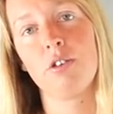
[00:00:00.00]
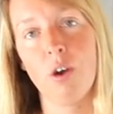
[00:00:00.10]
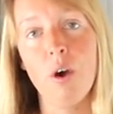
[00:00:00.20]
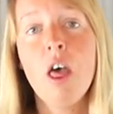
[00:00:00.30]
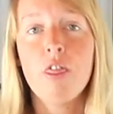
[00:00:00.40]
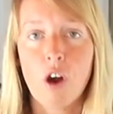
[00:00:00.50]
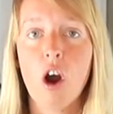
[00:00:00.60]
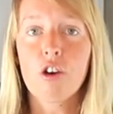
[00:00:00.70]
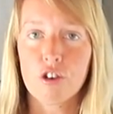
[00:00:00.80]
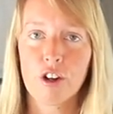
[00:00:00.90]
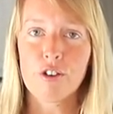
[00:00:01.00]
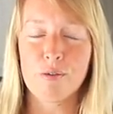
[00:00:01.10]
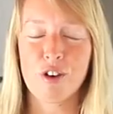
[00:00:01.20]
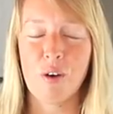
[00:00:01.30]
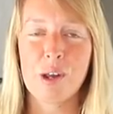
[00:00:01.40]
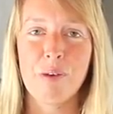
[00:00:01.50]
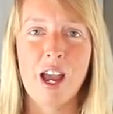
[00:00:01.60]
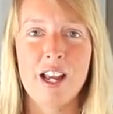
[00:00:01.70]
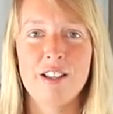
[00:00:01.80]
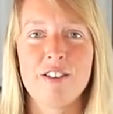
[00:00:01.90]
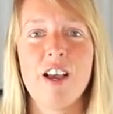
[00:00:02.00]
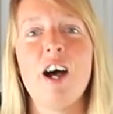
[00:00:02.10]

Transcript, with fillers: So there are still some growing pains,